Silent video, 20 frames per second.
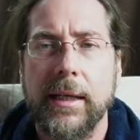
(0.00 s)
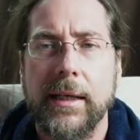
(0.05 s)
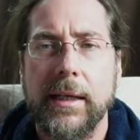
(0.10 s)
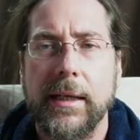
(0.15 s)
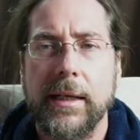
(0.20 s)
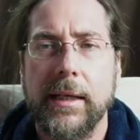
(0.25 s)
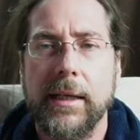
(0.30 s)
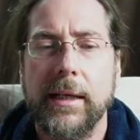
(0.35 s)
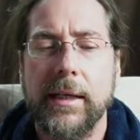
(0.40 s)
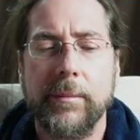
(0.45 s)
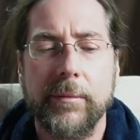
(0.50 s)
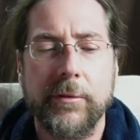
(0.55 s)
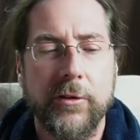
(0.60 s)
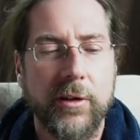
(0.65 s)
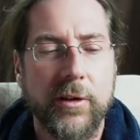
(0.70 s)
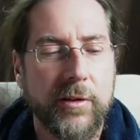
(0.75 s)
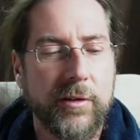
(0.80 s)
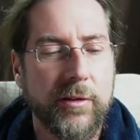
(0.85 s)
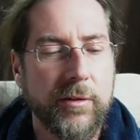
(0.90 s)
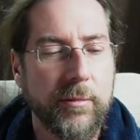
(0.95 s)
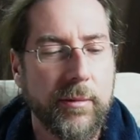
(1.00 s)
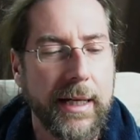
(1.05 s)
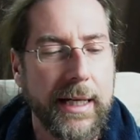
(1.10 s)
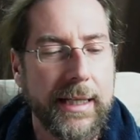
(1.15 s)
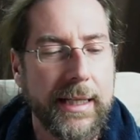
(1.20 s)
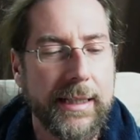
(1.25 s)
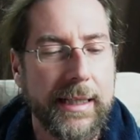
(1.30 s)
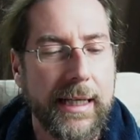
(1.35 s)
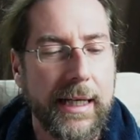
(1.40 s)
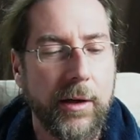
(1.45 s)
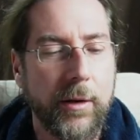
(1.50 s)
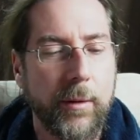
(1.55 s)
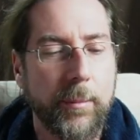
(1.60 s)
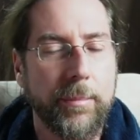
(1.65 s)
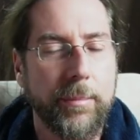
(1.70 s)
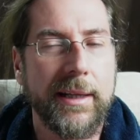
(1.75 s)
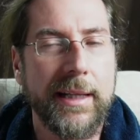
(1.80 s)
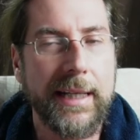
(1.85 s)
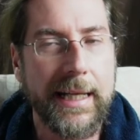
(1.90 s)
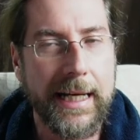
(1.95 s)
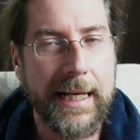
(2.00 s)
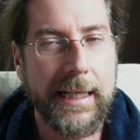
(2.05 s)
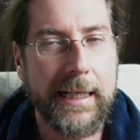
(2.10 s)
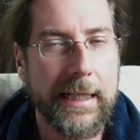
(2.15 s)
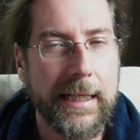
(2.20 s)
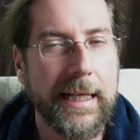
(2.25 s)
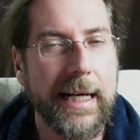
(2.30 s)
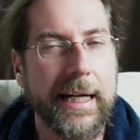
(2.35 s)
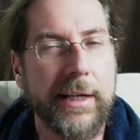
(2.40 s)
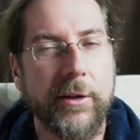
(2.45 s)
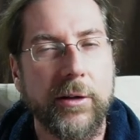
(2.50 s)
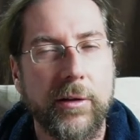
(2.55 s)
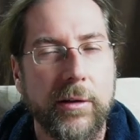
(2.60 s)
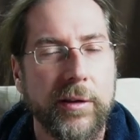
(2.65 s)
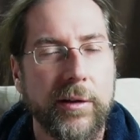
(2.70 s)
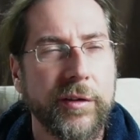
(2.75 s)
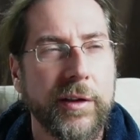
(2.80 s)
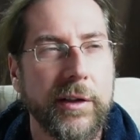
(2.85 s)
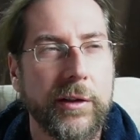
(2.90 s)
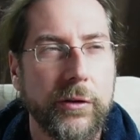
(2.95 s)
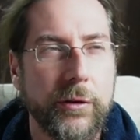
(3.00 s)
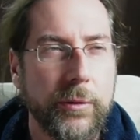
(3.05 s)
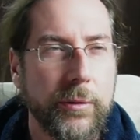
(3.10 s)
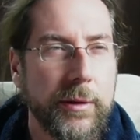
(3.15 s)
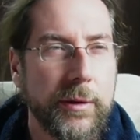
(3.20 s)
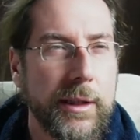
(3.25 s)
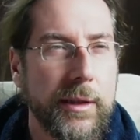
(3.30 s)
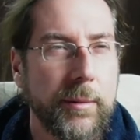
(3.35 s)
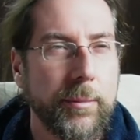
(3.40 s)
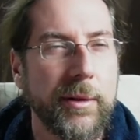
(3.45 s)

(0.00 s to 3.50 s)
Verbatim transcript: um, just right now planning, I don't know if I do it,